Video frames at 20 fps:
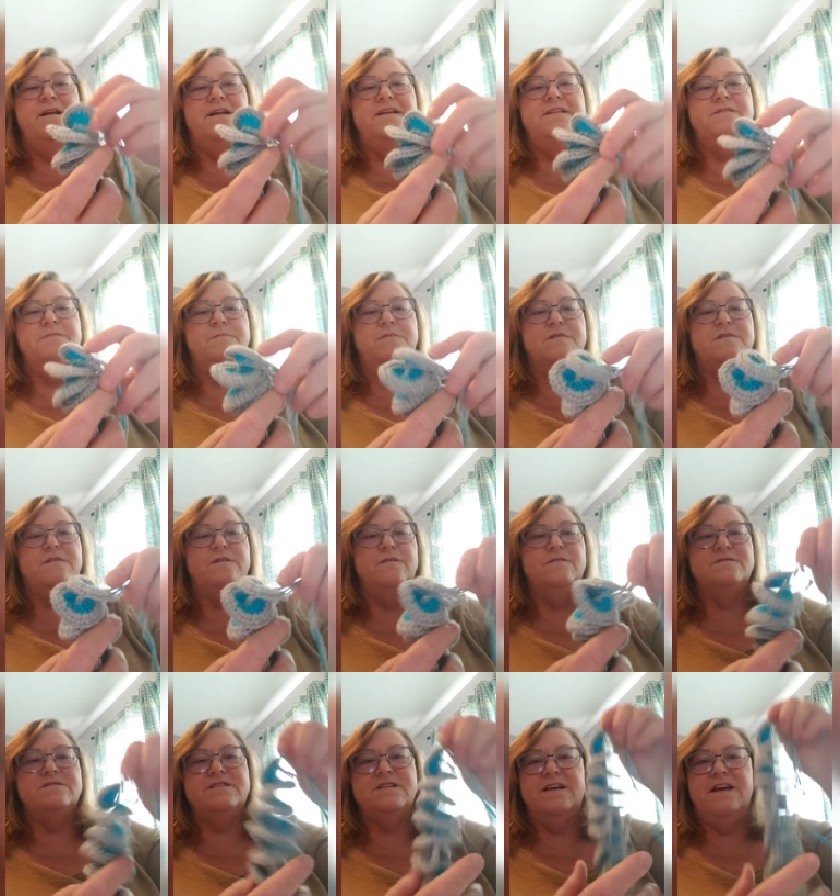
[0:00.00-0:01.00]
need to put
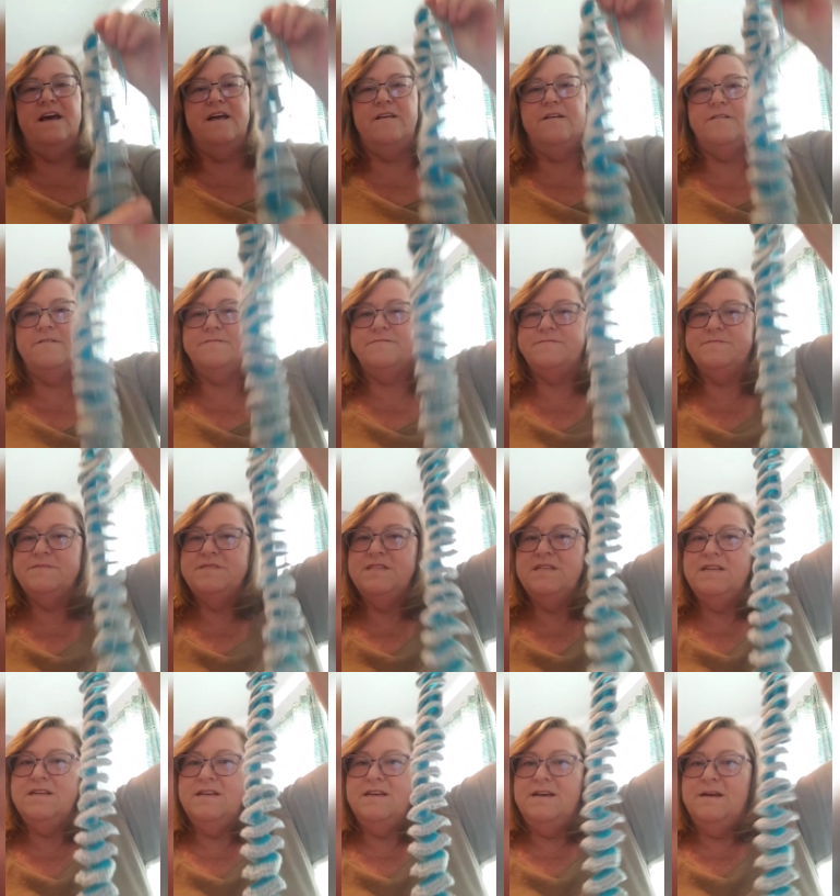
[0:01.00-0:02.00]
those together,
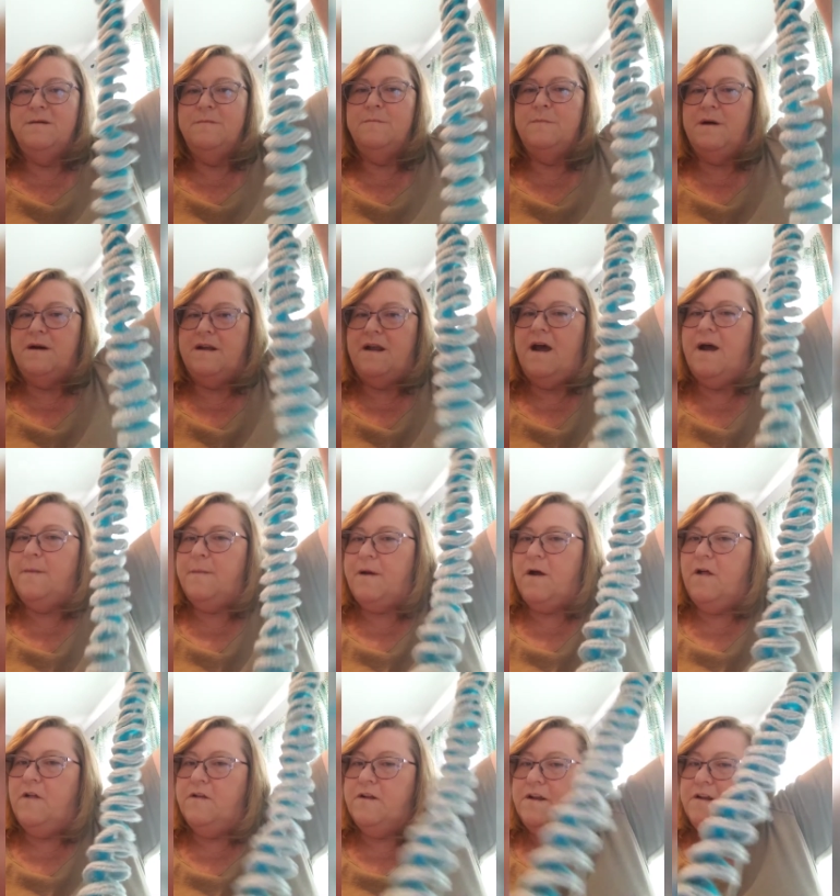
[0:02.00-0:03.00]
but I'm
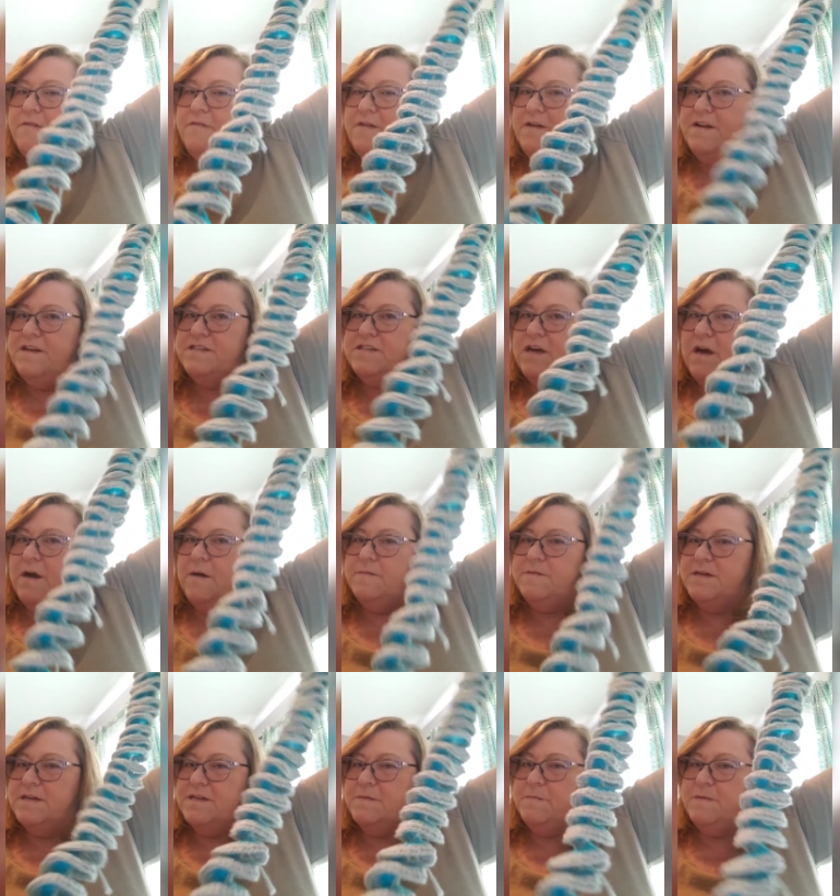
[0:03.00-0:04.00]
calling it a finished
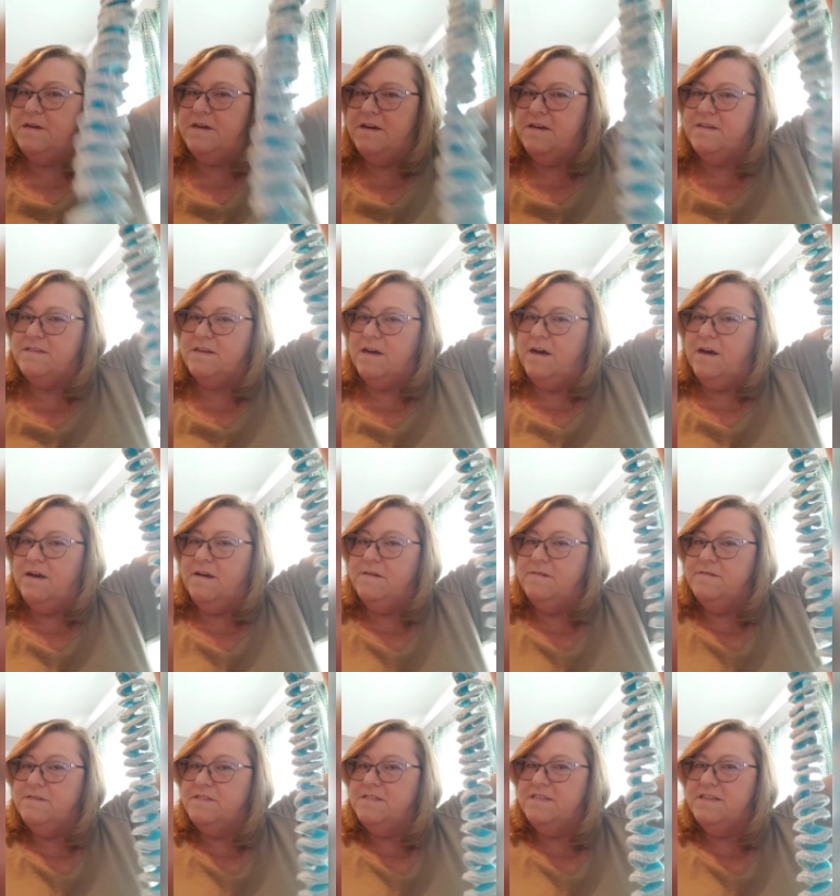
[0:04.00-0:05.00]
object because
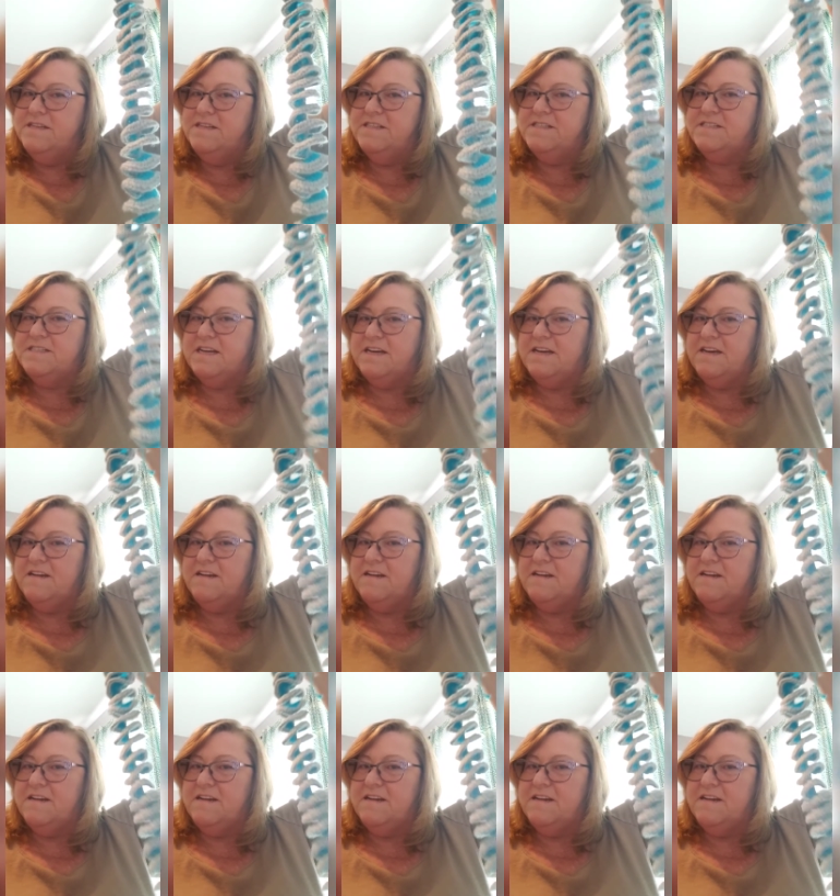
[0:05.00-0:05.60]
I just need to stick